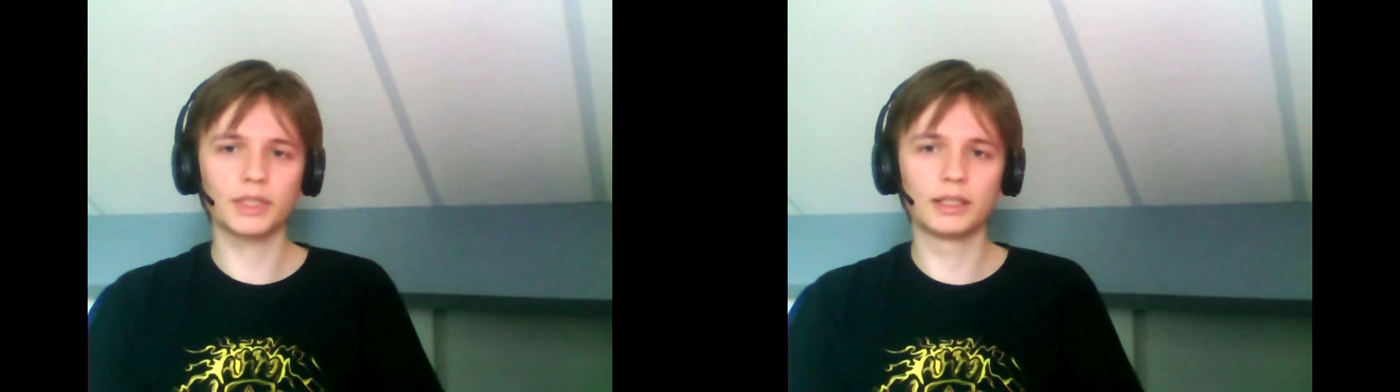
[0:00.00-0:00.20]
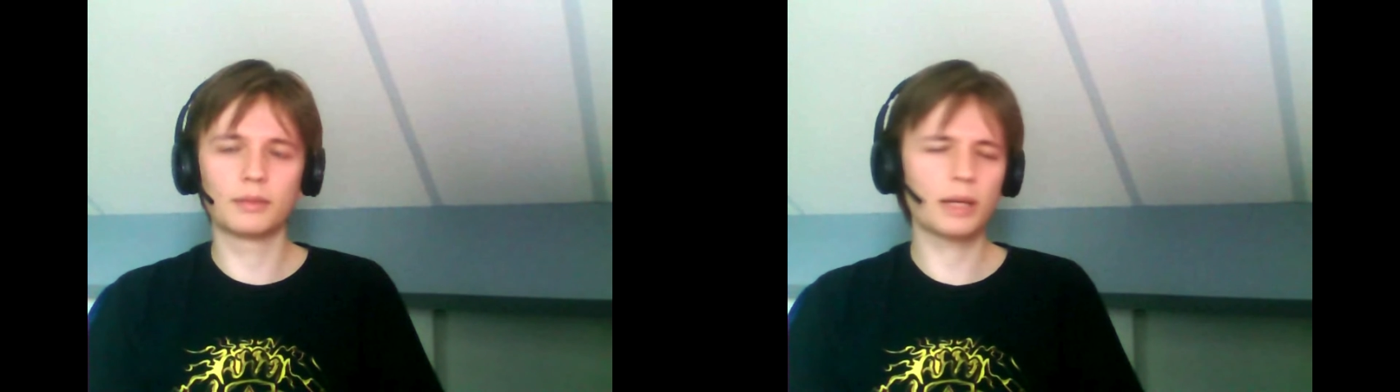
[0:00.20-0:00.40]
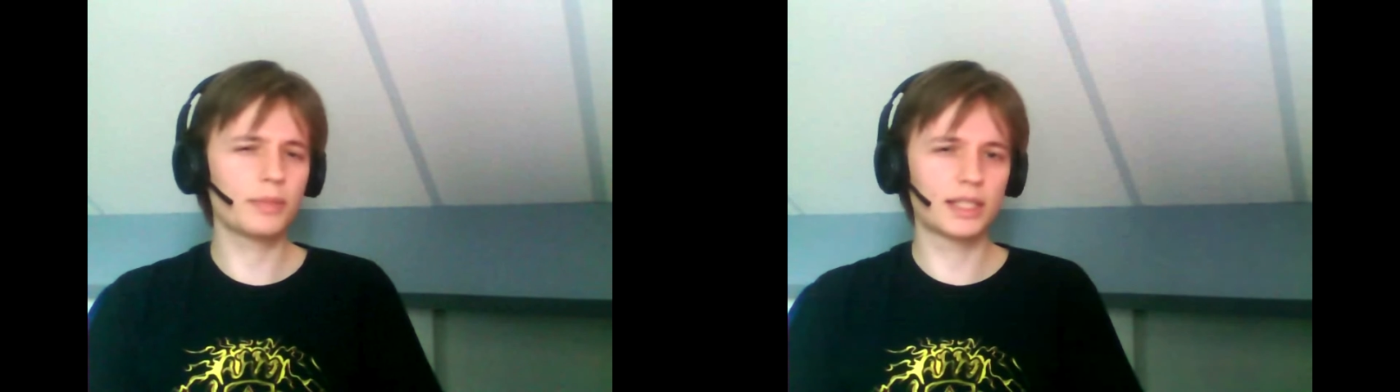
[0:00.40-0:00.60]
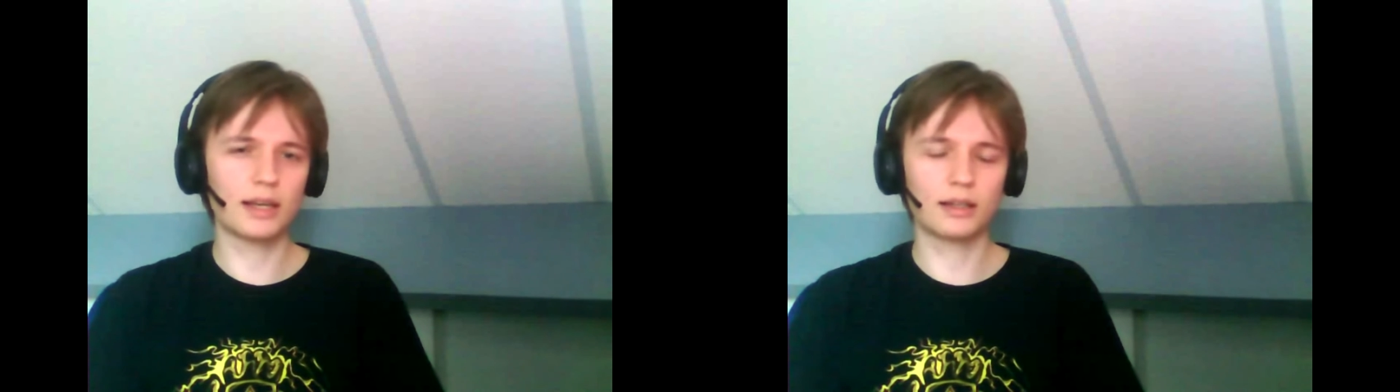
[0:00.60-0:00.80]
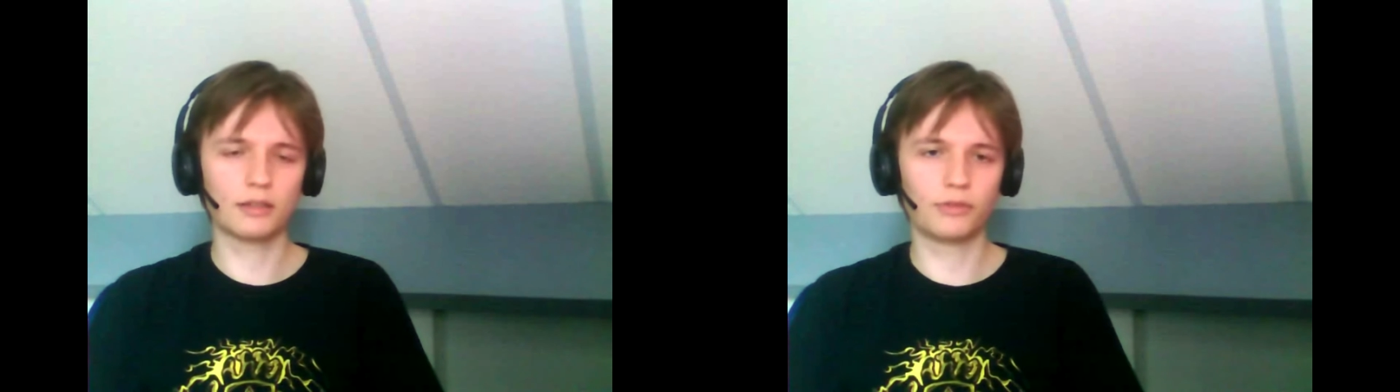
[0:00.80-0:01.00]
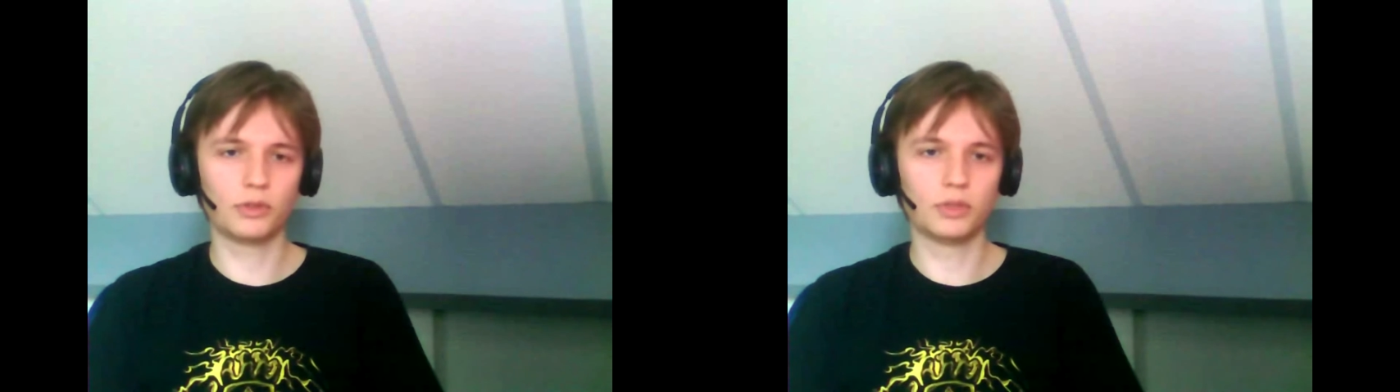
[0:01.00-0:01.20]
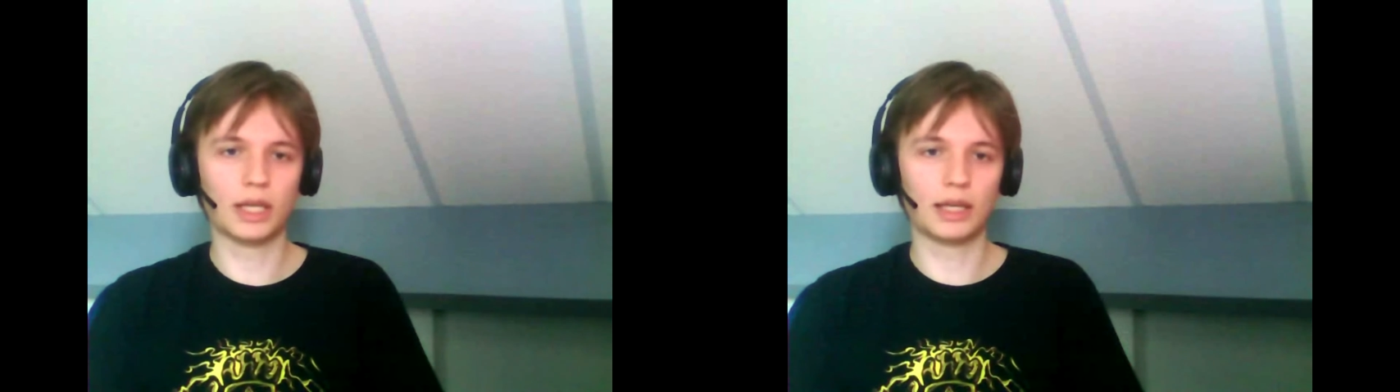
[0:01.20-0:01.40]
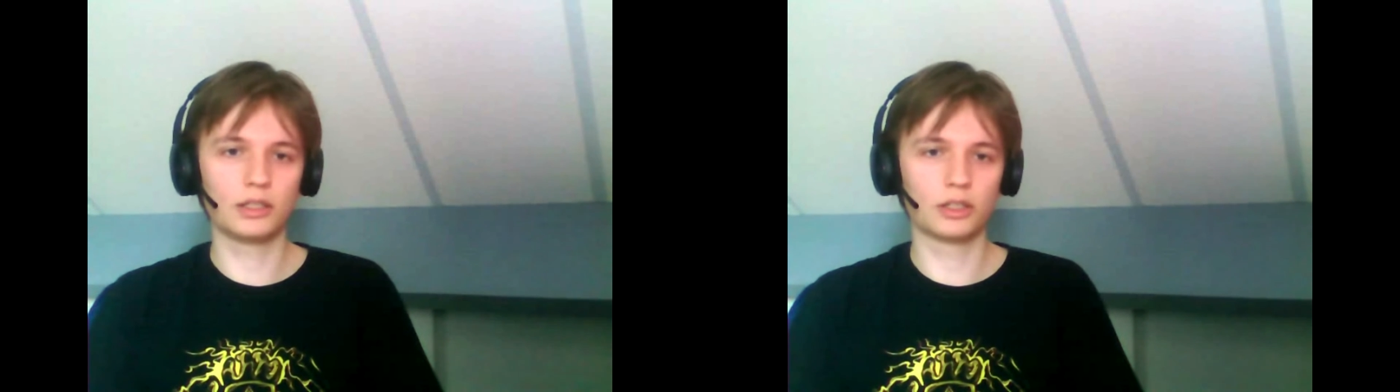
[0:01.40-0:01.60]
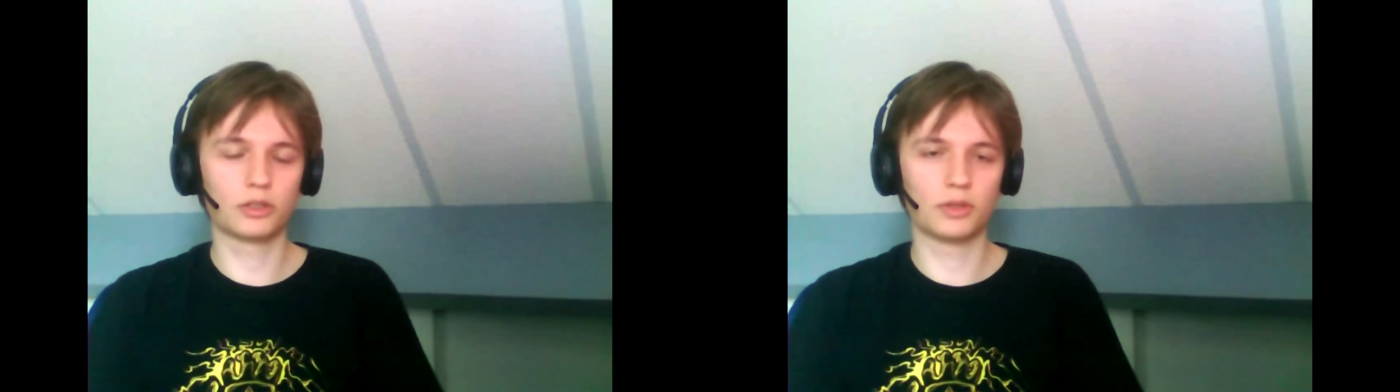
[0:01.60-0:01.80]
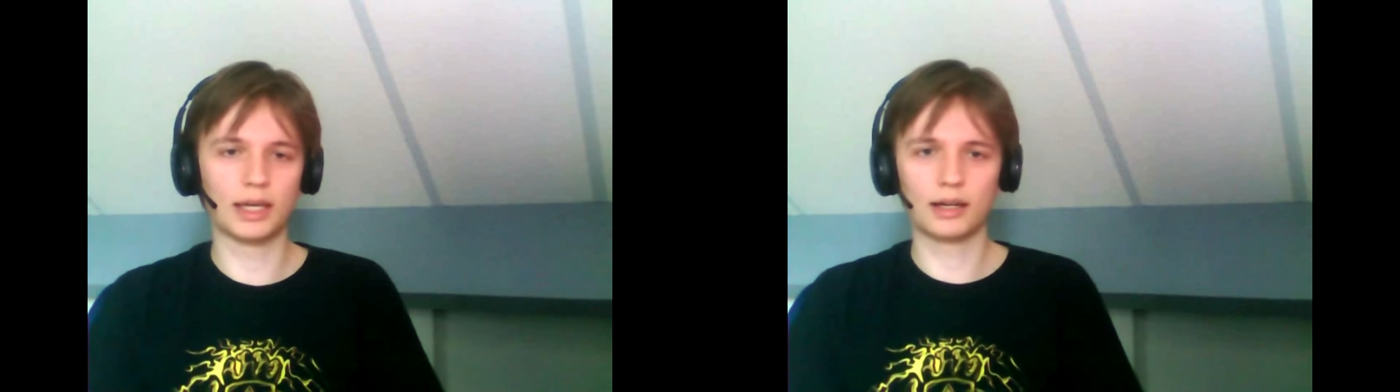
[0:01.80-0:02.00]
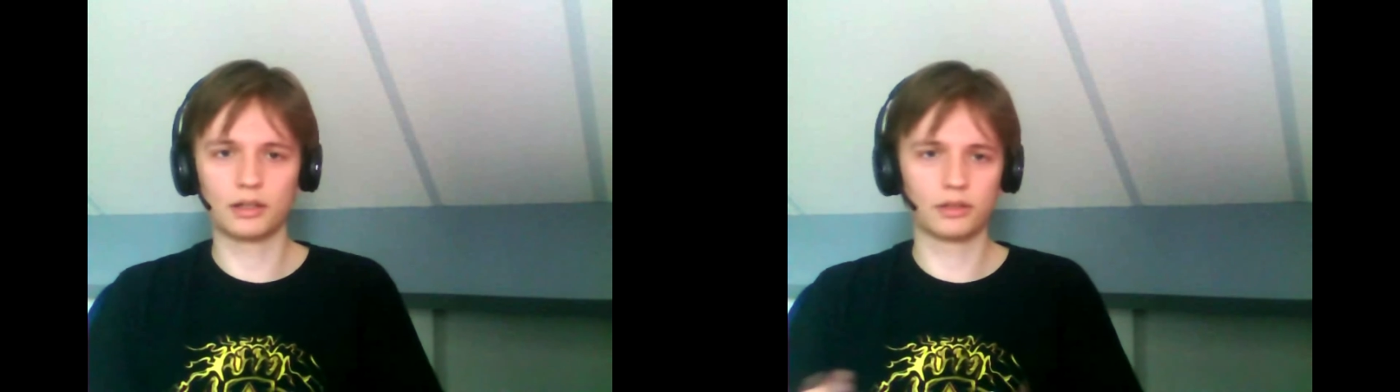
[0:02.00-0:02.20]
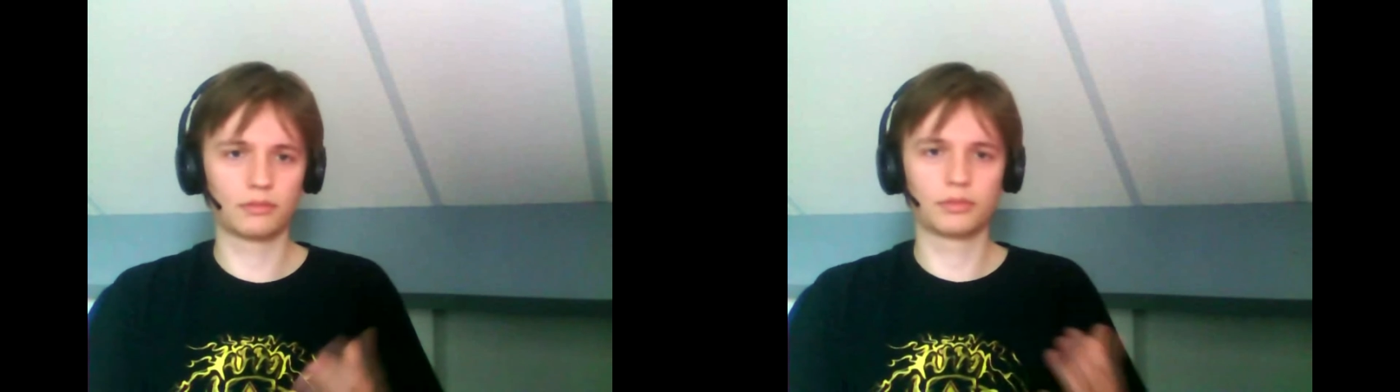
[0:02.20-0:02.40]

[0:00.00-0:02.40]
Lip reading: I might be taking a few days just to gather